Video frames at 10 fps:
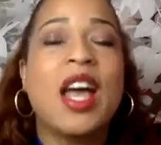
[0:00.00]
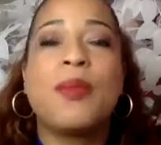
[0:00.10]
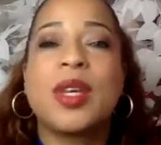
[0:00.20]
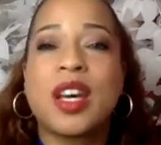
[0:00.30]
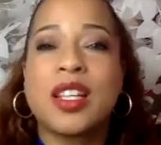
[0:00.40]

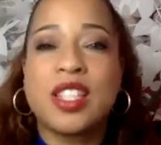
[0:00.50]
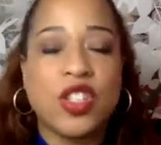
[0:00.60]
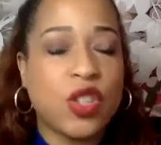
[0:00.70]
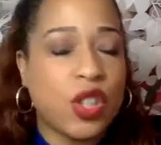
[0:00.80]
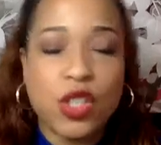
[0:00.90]
because
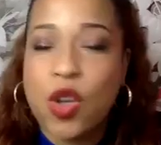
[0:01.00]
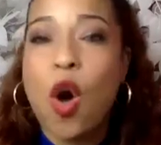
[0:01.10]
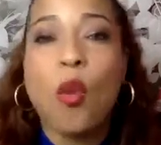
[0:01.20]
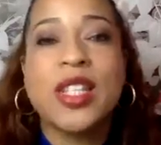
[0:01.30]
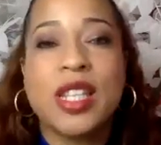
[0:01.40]
he's
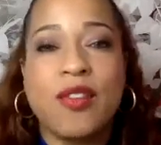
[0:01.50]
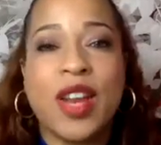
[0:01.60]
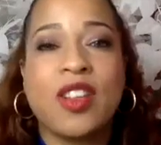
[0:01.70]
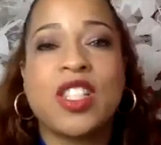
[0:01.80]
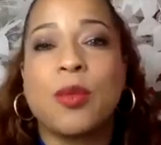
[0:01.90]
always giving
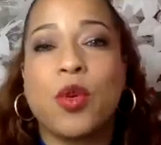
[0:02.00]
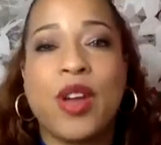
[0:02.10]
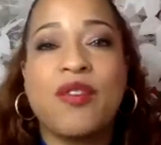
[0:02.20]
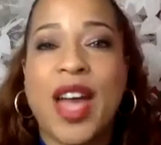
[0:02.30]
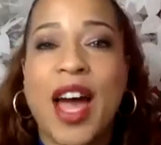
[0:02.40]
out some
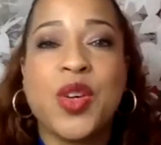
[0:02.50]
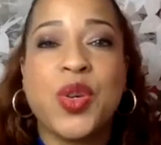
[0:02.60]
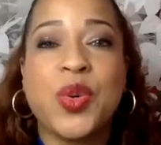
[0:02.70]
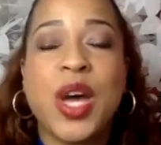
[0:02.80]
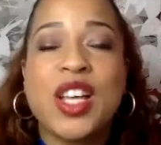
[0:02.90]
great
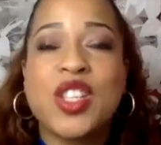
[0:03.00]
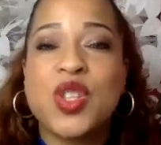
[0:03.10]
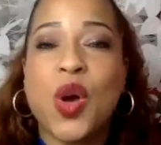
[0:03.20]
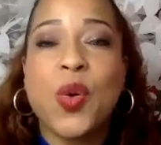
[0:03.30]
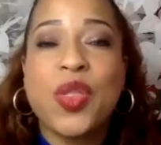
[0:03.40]
value.
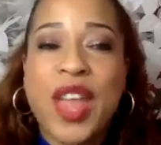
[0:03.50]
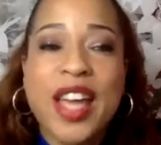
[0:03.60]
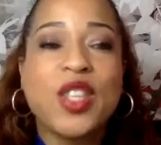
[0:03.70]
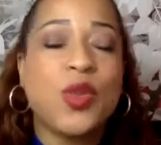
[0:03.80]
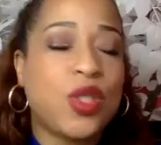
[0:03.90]
So
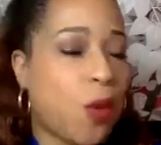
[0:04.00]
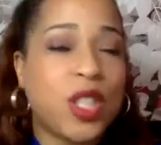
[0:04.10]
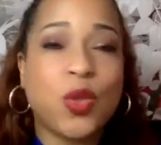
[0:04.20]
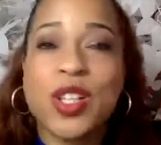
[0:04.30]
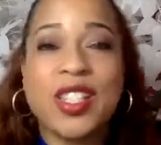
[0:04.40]
thank you so
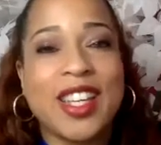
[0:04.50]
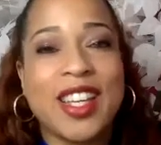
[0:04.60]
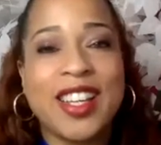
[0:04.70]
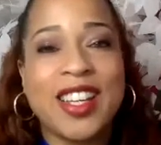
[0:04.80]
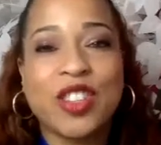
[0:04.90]
much once
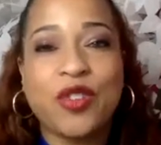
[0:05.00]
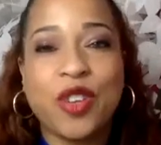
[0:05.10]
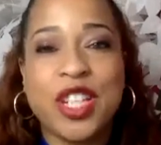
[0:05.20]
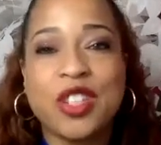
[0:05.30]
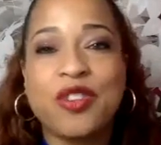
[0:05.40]
again, Dr.
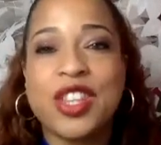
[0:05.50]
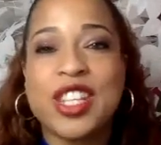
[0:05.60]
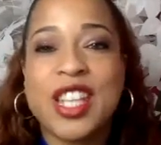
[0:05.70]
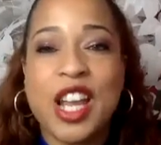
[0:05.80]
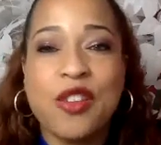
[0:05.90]
Fraser, for
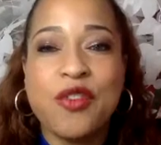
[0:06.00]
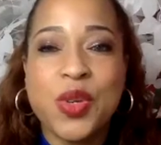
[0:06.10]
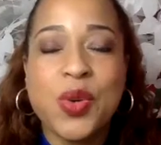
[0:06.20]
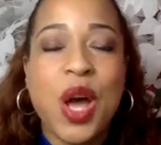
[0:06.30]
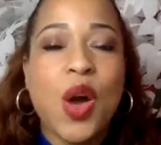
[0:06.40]
this
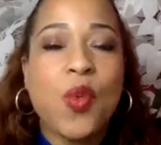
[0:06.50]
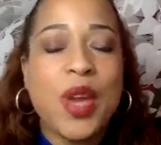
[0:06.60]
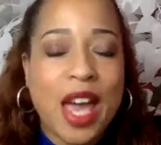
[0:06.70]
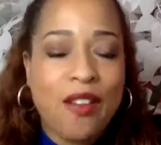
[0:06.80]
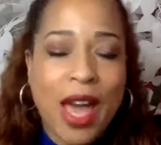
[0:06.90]
interview. We
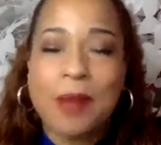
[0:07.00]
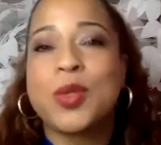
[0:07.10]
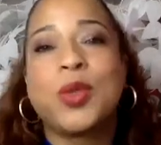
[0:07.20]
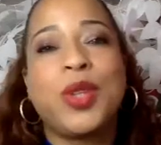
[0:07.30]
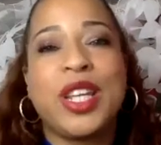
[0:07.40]
have
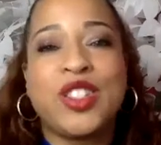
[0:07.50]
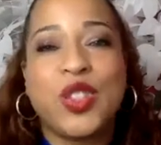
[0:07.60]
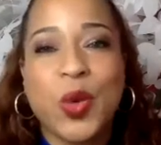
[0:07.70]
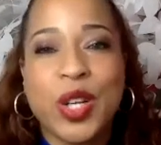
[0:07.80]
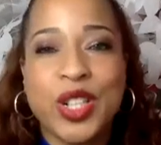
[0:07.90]
absolutely
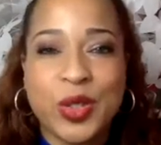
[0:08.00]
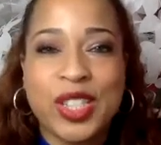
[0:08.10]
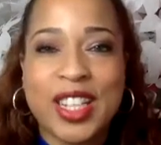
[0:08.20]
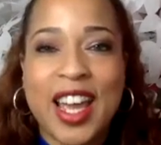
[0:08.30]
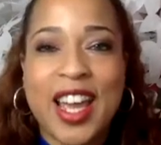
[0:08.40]
enjoyed you
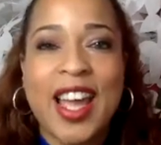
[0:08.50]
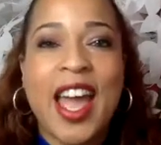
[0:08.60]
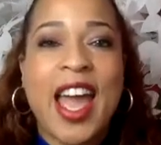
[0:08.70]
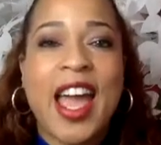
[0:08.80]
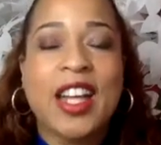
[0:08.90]
today.
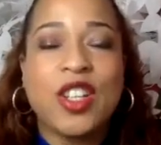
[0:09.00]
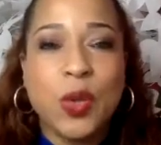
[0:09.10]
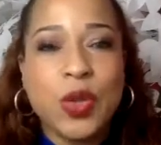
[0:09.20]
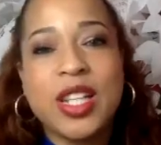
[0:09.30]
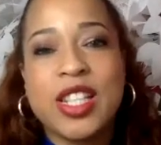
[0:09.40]
And you,
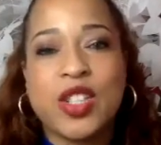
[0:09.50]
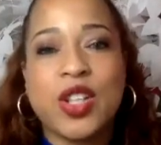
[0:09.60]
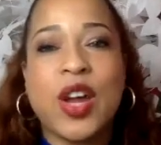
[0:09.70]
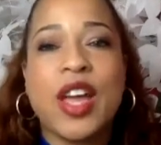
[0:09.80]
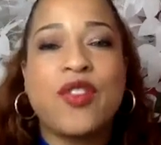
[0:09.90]
the
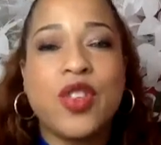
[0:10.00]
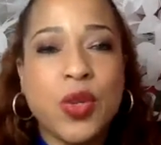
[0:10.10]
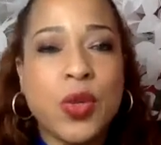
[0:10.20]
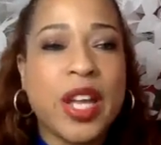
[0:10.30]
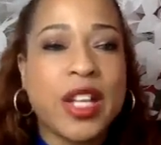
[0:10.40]
listener, if
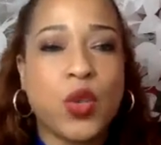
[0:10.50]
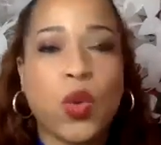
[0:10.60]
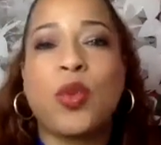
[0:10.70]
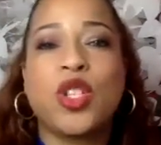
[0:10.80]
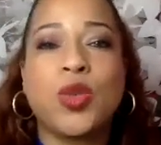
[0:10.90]
you
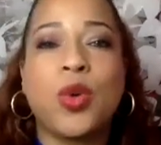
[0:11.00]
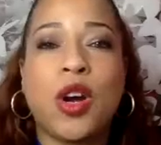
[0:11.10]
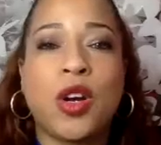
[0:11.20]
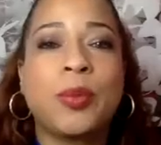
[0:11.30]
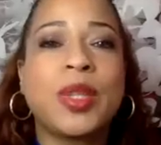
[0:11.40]
enjoyed what you
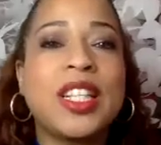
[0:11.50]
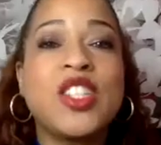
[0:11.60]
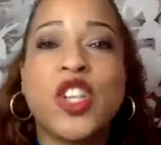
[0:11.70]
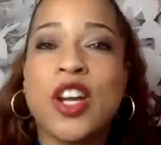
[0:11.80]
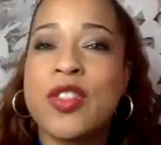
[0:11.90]
heard. Please
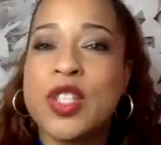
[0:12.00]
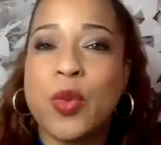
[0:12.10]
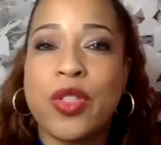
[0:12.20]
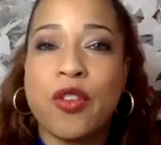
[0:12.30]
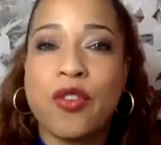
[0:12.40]
share this
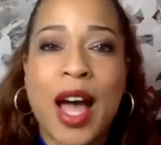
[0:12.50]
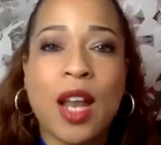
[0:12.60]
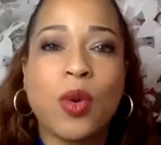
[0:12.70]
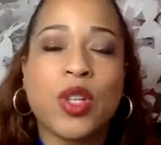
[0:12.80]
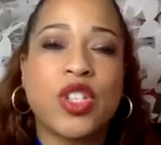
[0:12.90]
with your
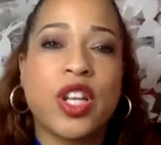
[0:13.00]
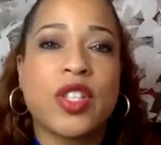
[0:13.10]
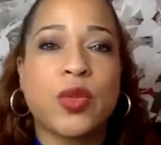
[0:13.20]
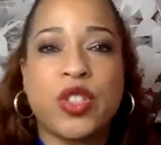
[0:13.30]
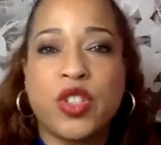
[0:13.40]
followers, share
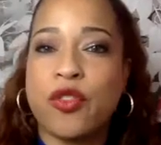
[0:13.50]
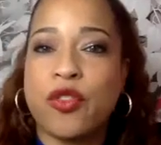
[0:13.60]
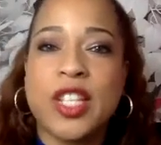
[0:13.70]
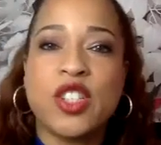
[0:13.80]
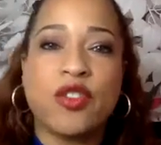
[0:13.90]
this with your
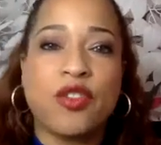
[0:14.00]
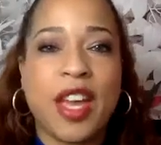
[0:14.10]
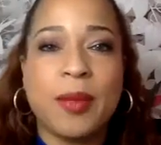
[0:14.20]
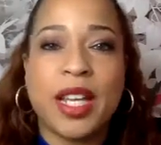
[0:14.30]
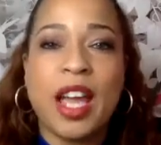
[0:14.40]
friends, your
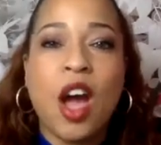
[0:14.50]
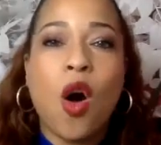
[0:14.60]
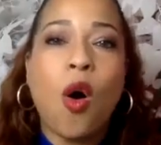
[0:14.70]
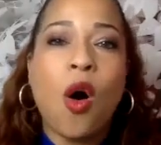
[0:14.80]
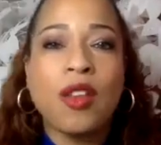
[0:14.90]
family,
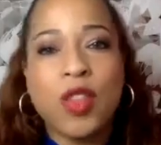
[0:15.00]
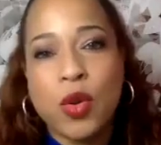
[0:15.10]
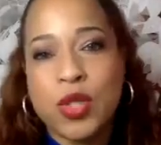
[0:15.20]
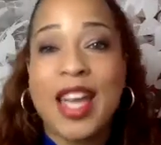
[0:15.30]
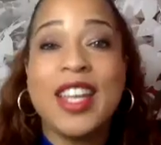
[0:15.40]
all of
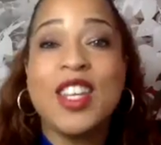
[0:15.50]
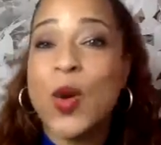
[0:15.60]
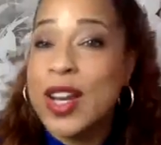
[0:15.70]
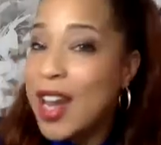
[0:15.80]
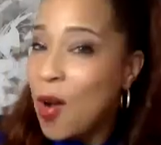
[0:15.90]
those in
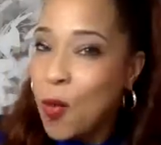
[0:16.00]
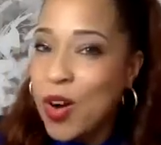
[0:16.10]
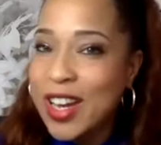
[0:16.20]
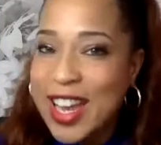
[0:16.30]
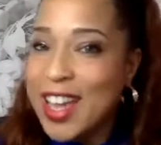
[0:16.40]
your
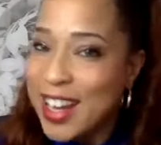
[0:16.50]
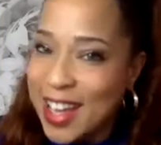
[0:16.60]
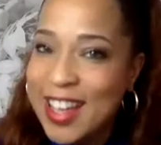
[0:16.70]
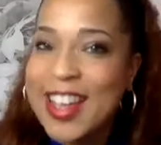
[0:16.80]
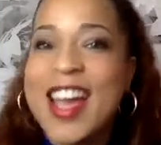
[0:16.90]
network. Hint, hint.